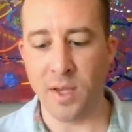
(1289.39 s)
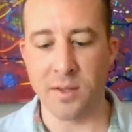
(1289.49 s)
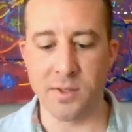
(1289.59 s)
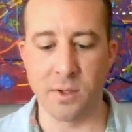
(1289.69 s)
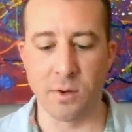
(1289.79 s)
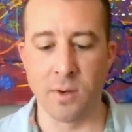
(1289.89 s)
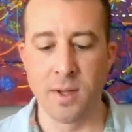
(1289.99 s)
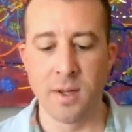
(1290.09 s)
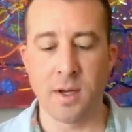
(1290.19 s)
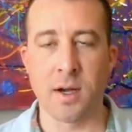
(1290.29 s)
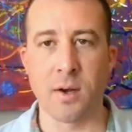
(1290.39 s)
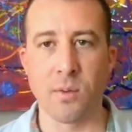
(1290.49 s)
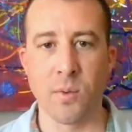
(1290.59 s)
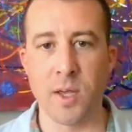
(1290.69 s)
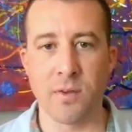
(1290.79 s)
And so
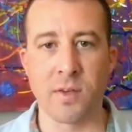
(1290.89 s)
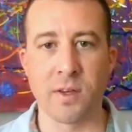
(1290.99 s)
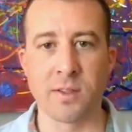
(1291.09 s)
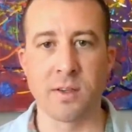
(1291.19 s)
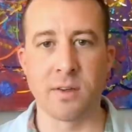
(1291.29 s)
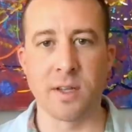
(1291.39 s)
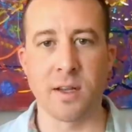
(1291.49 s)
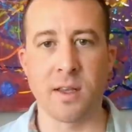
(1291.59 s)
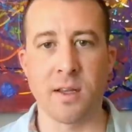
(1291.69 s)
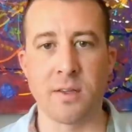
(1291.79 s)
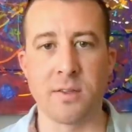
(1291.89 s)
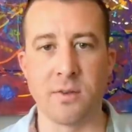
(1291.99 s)
uh, we have guilds that are dedicated